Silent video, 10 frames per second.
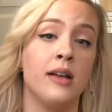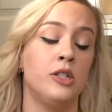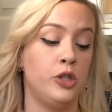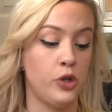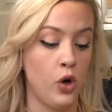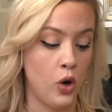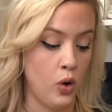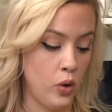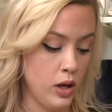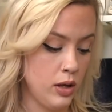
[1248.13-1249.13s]

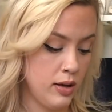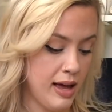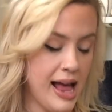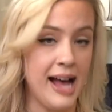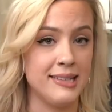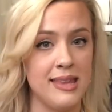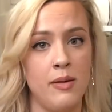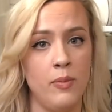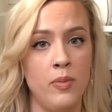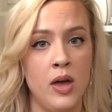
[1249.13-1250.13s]
so ask
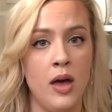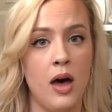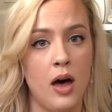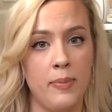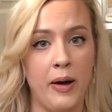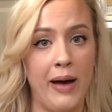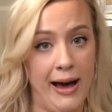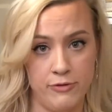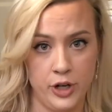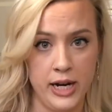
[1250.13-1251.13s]
them about
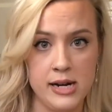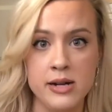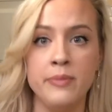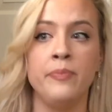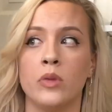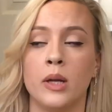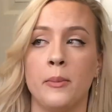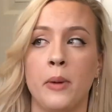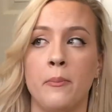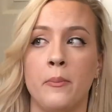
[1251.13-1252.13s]
aftercare.
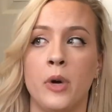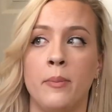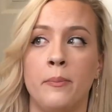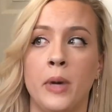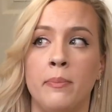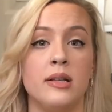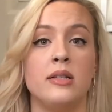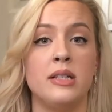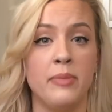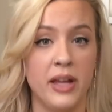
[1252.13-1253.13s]

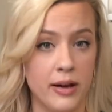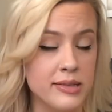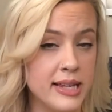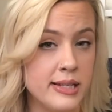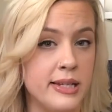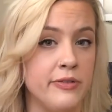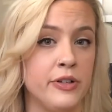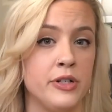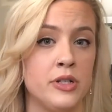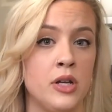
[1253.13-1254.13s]
Something else that
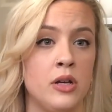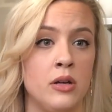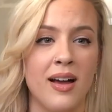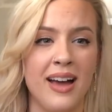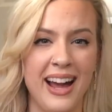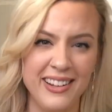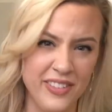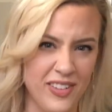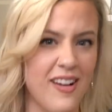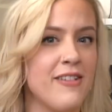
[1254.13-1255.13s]
differs kind
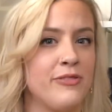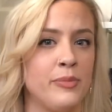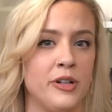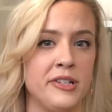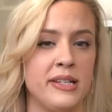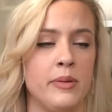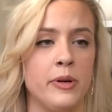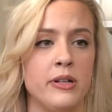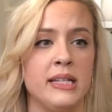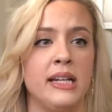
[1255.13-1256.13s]
of a lot from person to
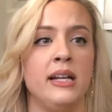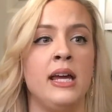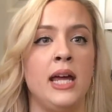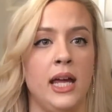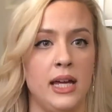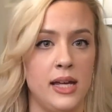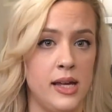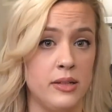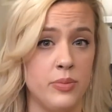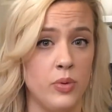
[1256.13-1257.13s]
person
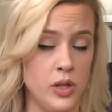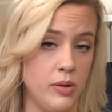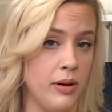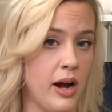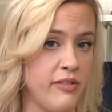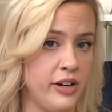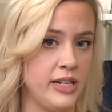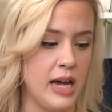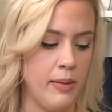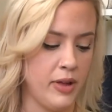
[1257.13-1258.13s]
is your recovery
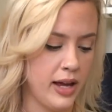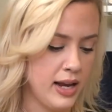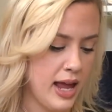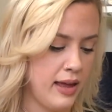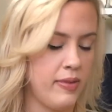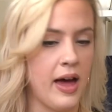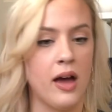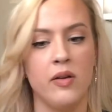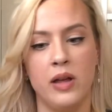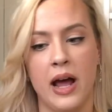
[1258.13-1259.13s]
timeline, and
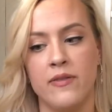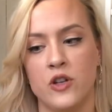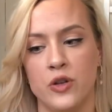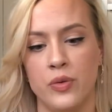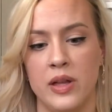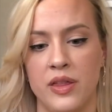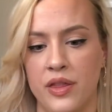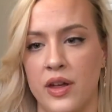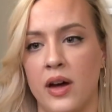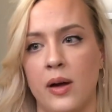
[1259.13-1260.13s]
that could have to do with
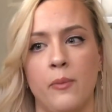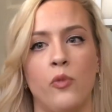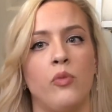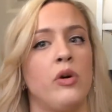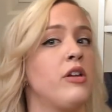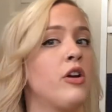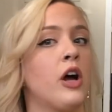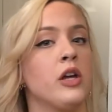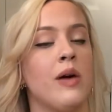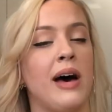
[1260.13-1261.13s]
whether or
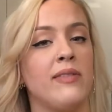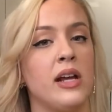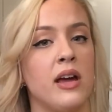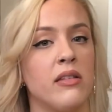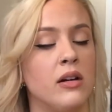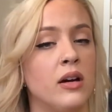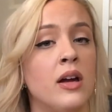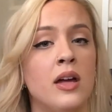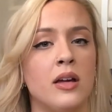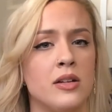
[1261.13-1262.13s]
not you have any other
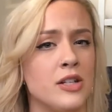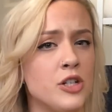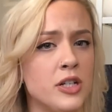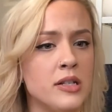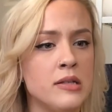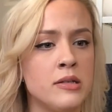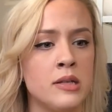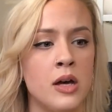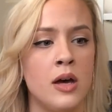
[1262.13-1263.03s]
conditions,